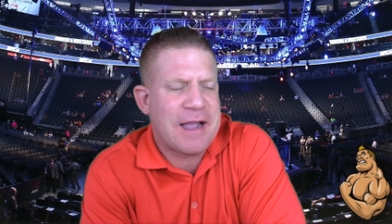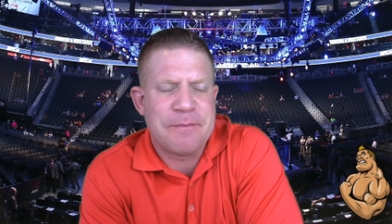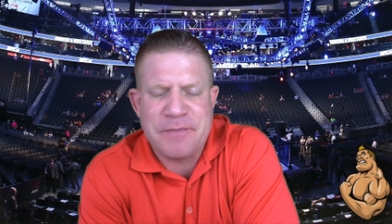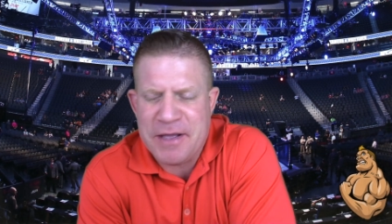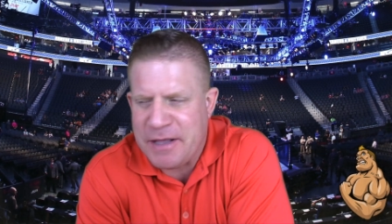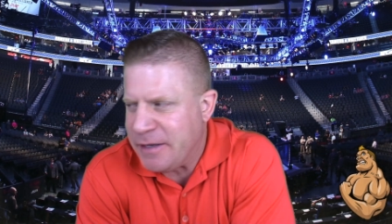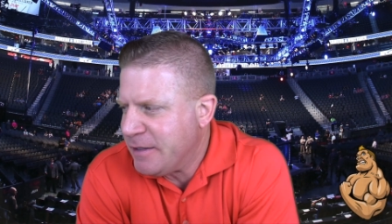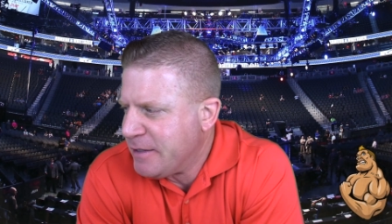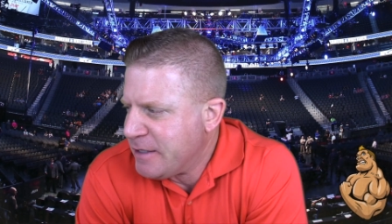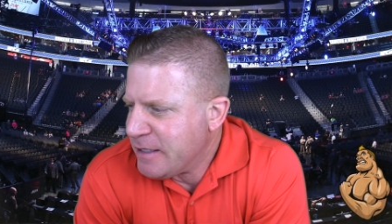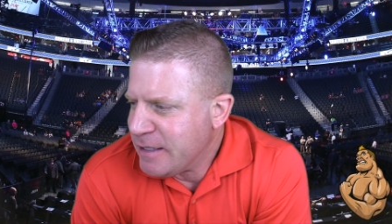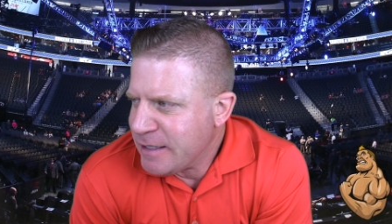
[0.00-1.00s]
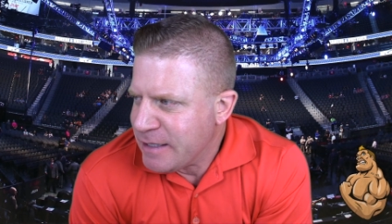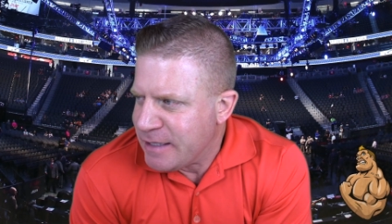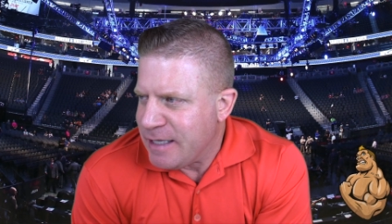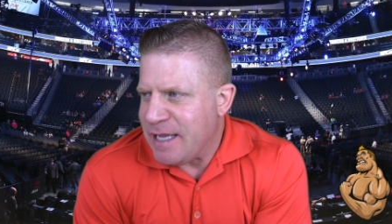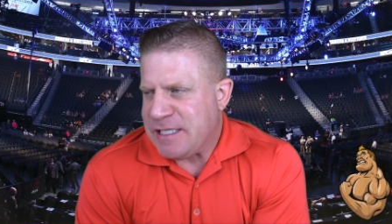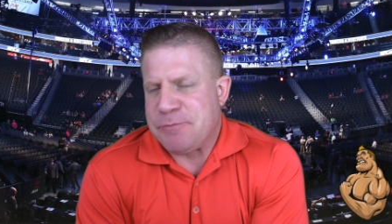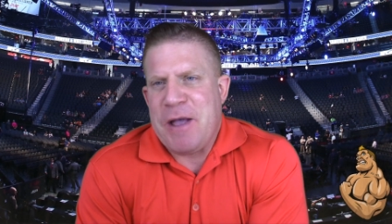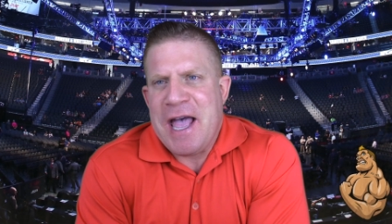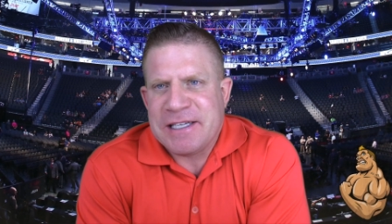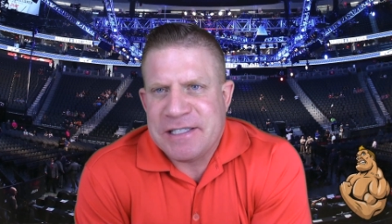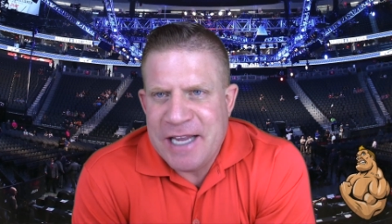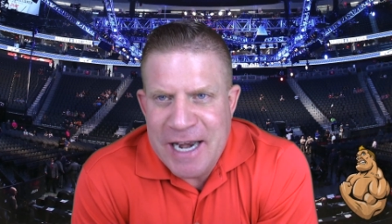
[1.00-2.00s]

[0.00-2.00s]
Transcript: I'm uh, a spaz.